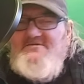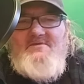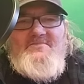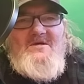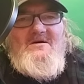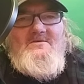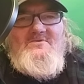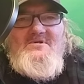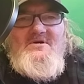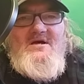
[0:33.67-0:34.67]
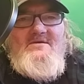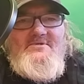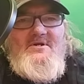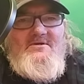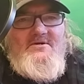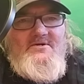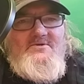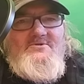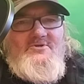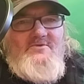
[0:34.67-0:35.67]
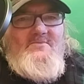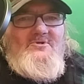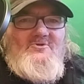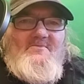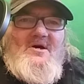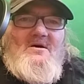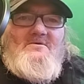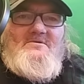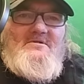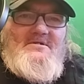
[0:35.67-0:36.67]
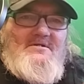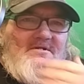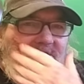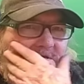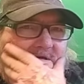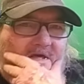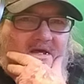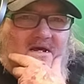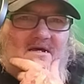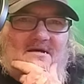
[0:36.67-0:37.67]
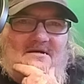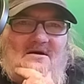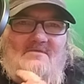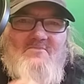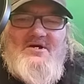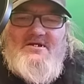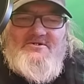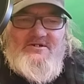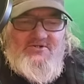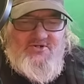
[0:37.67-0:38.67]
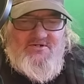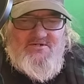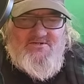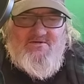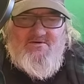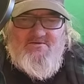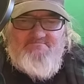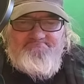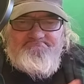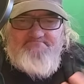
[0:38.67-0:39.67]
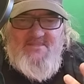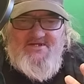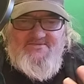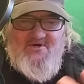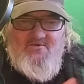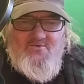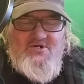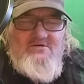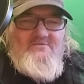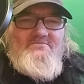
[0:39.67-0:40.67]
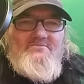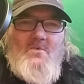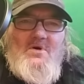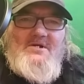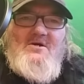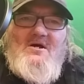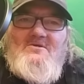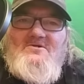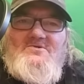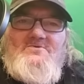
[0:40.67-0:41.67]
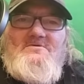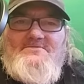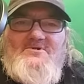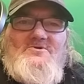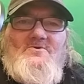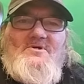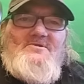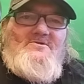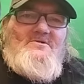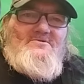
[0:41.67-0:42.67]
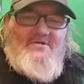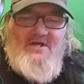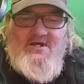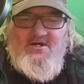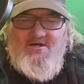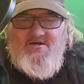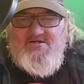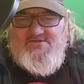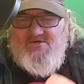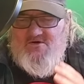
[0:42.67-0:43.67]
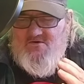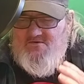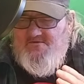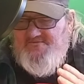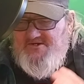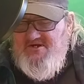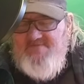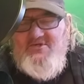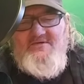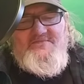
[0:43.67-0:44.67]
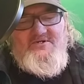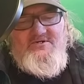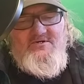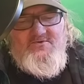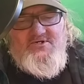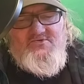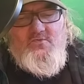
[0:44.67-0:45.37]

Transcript: something I really haven't heard too much about. It caught my attention, so I thought, well, why not? Let's do a video on this. So, the name of the video is